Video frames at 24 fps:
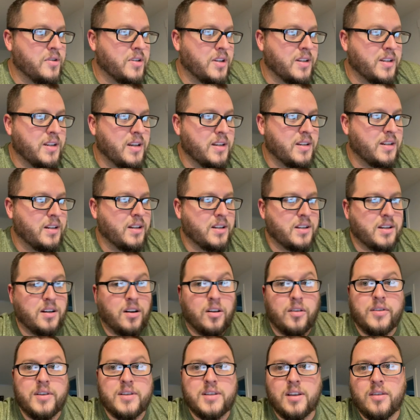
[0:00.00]
assistance and
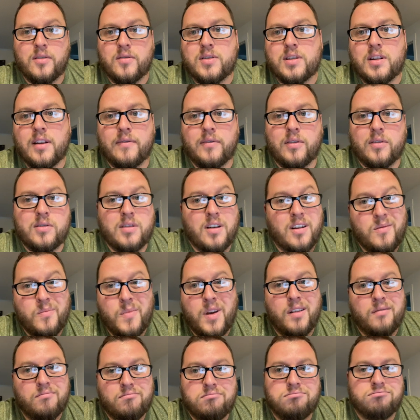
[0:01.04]
all this other stuff they're talking
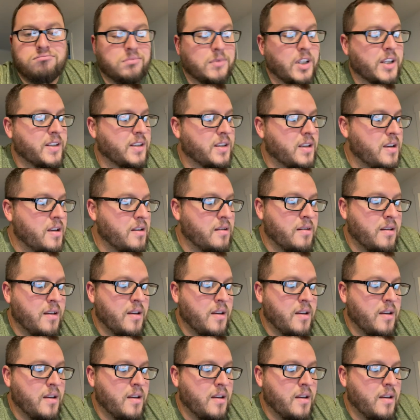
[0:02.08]
about, let's see